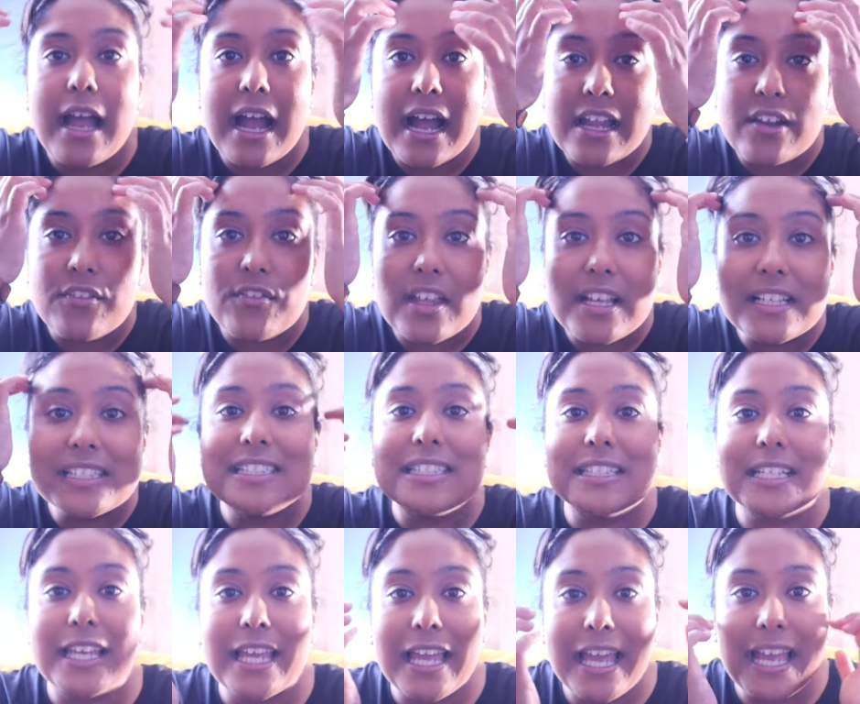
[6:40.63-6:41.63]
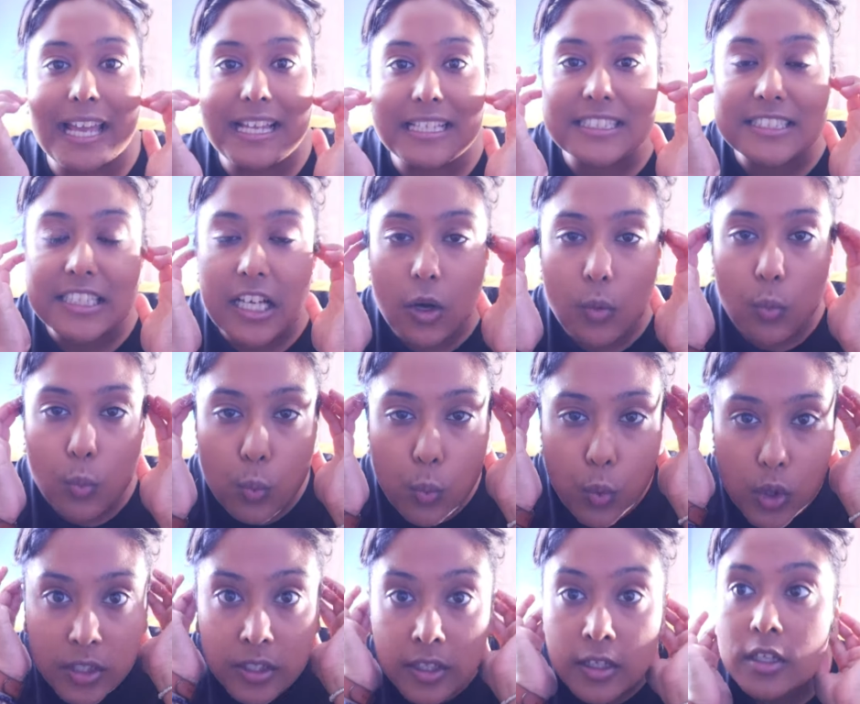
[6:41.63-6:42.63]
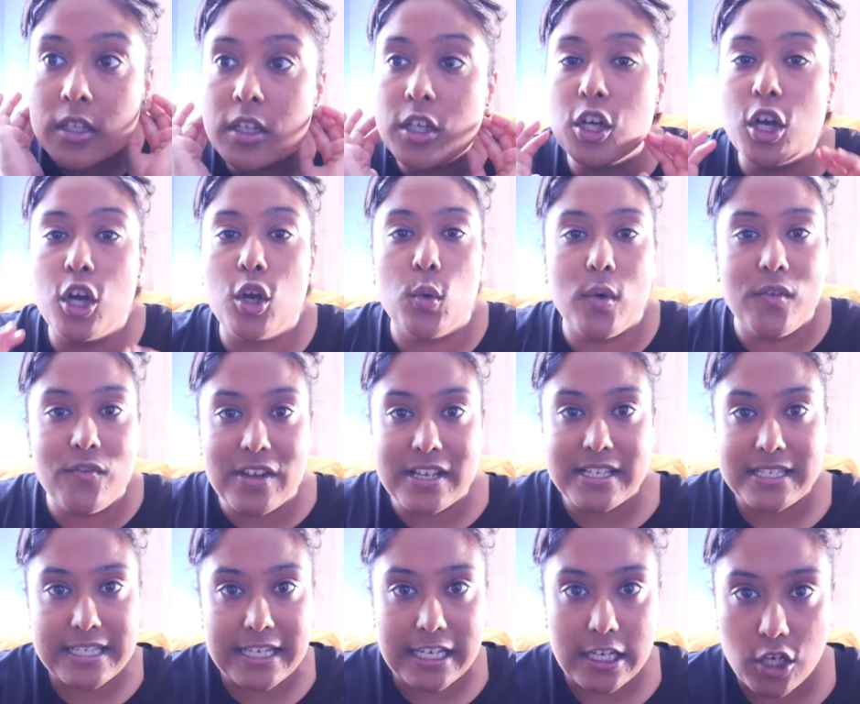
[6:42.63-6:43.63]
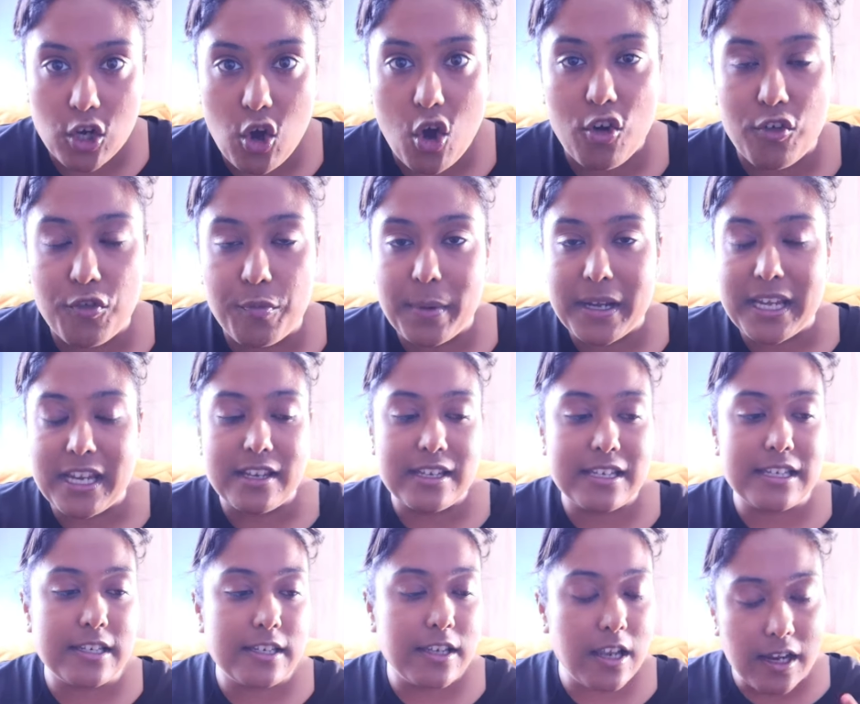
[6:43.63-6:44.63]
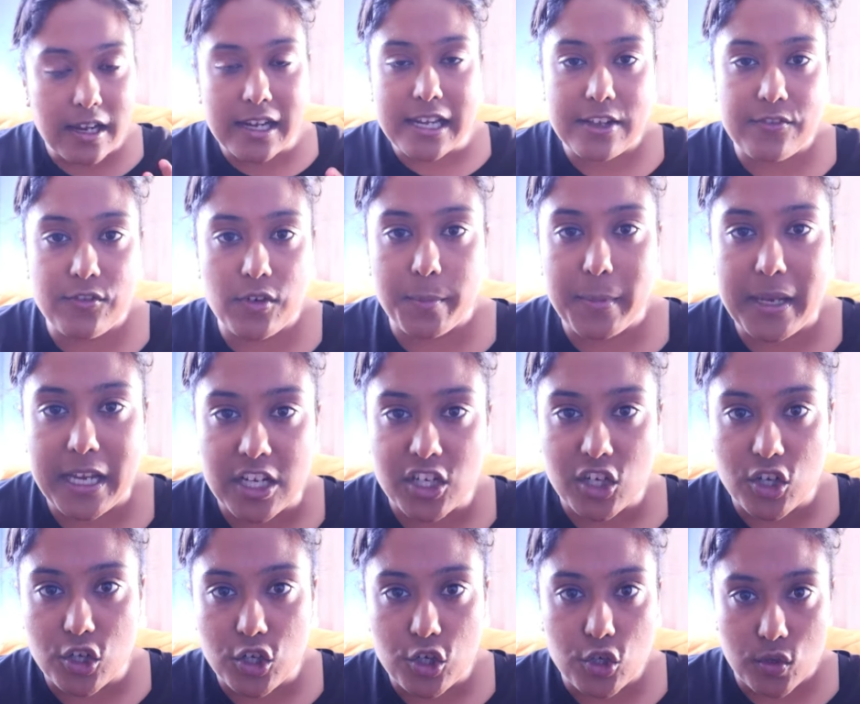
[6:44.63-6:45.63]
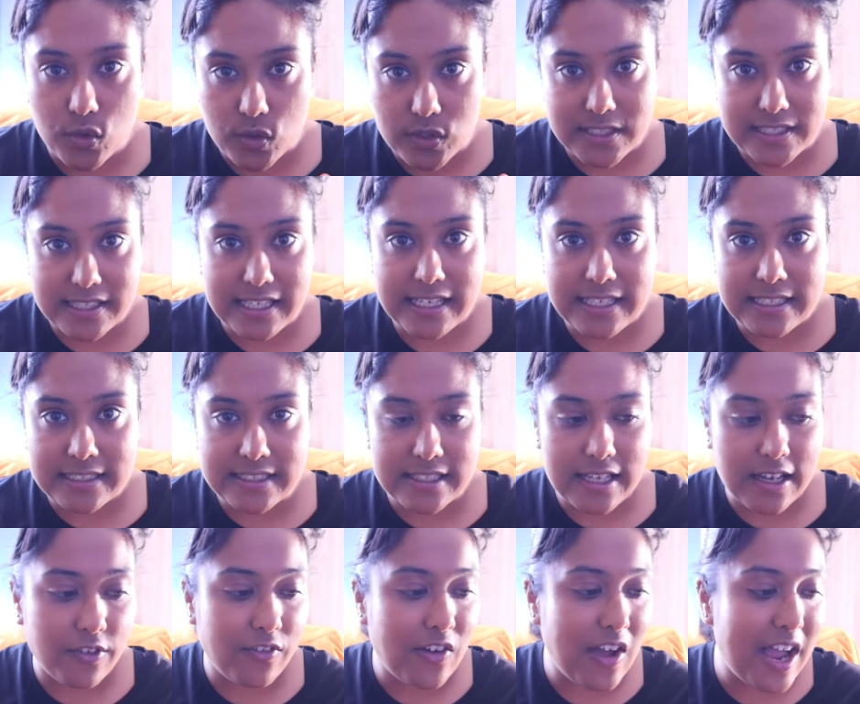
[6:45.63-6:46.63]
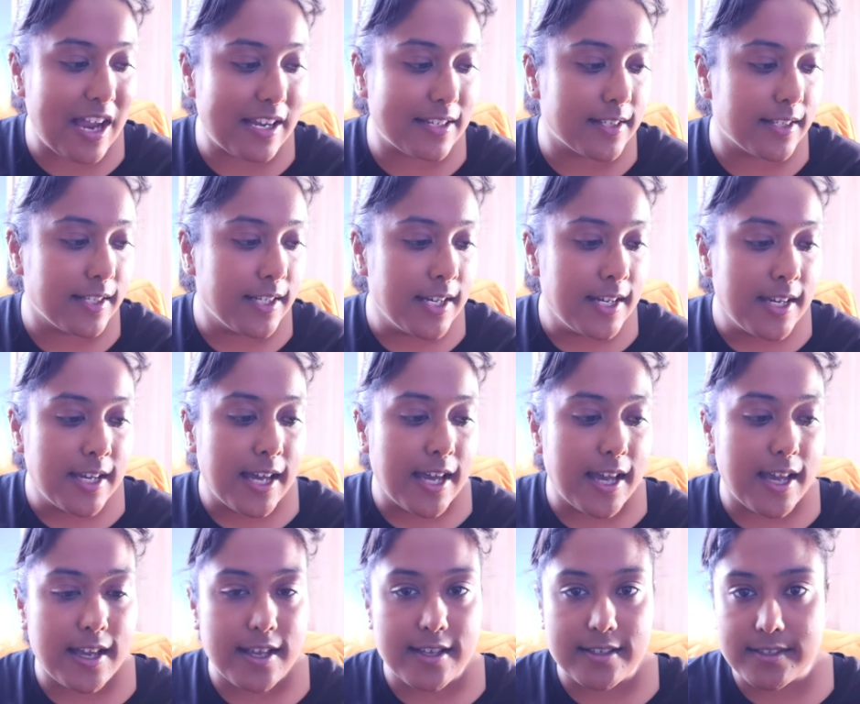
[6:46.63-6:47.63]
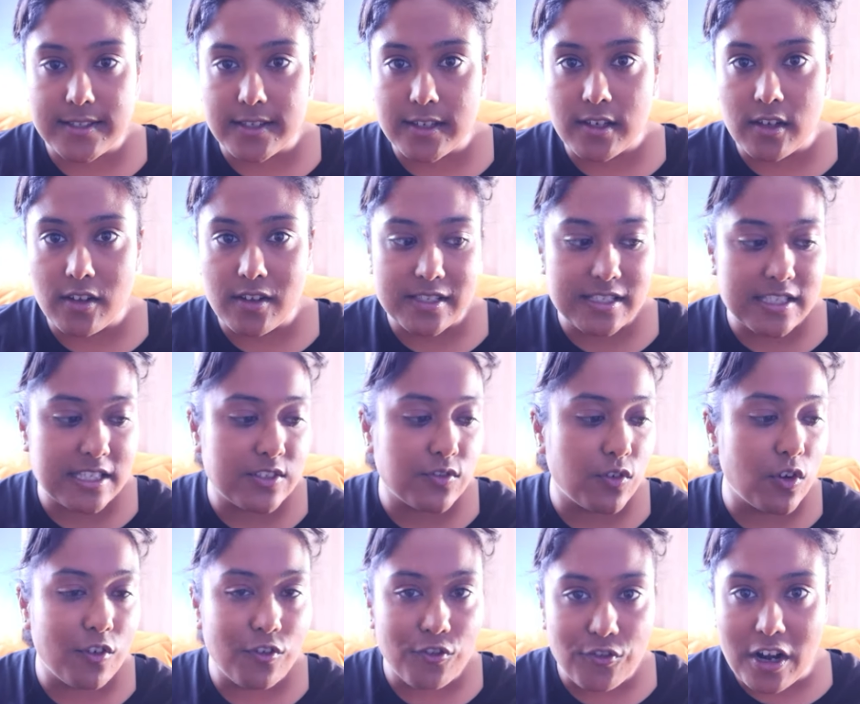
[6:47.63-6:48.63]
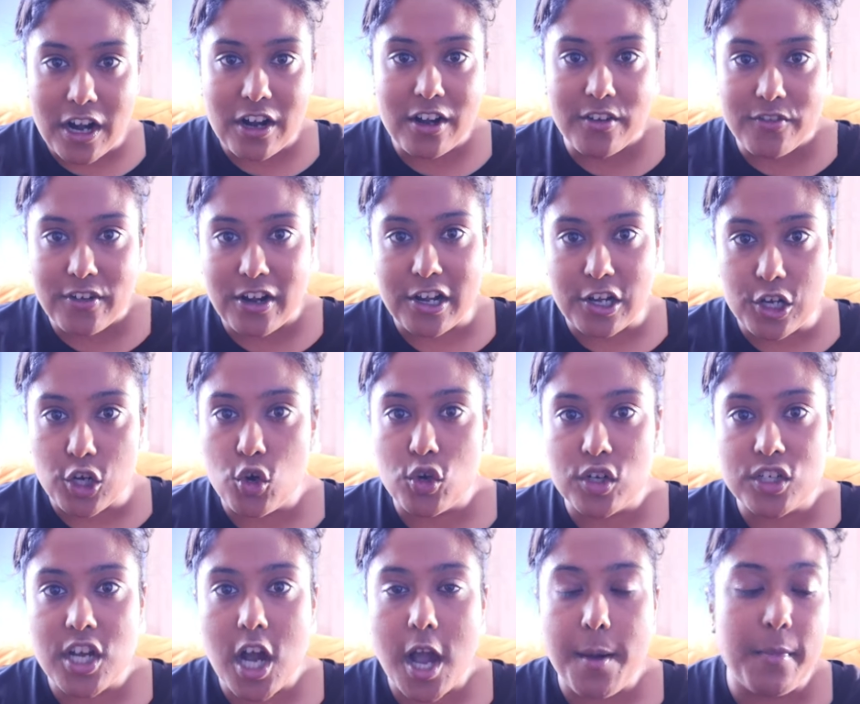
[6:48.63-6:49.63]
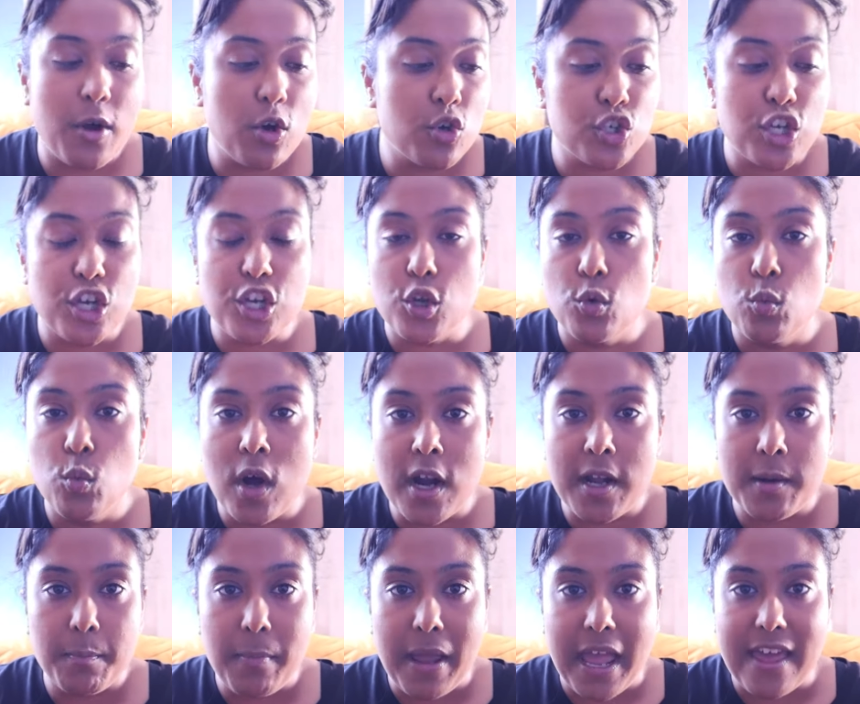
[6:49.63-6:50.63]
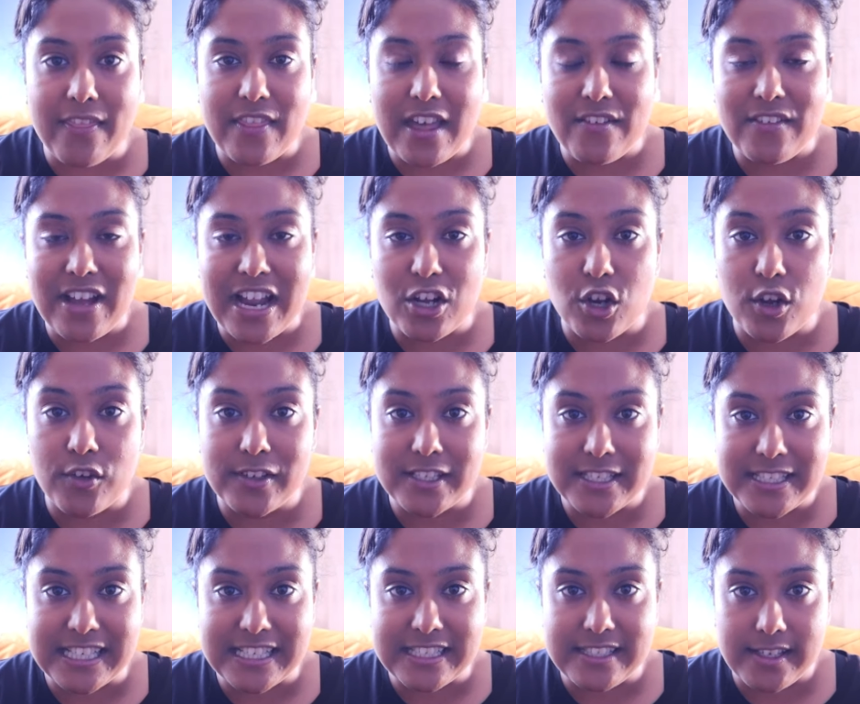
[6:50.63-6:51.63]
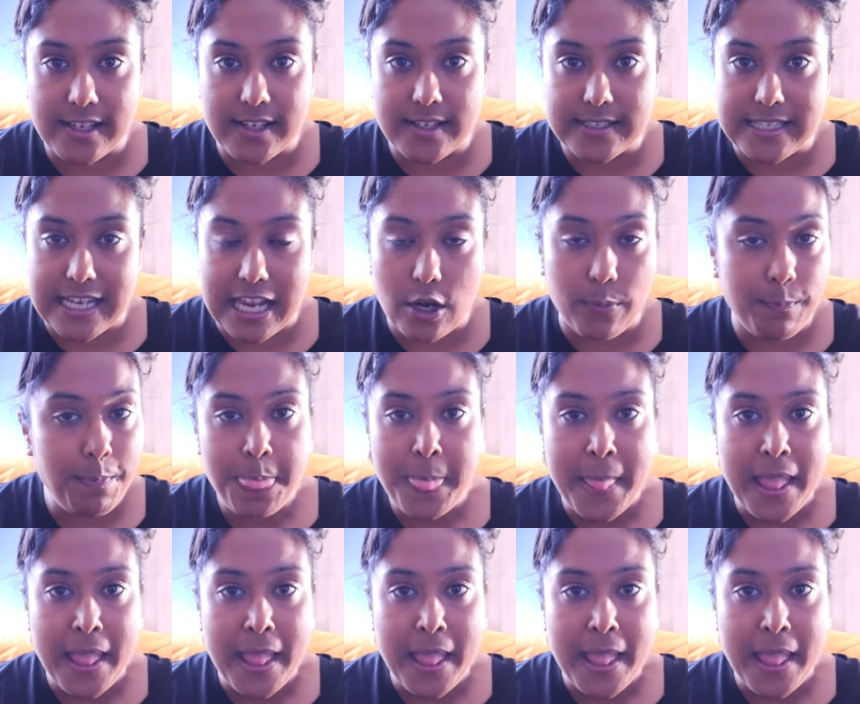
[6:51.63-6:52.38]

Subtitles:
And if that's the case, I wouldn't go investing a lot of money. Luckily for me, I don't lose things. I've had sunglasses for a very, very long time. I'll show you one pair that I've had over 6 years now,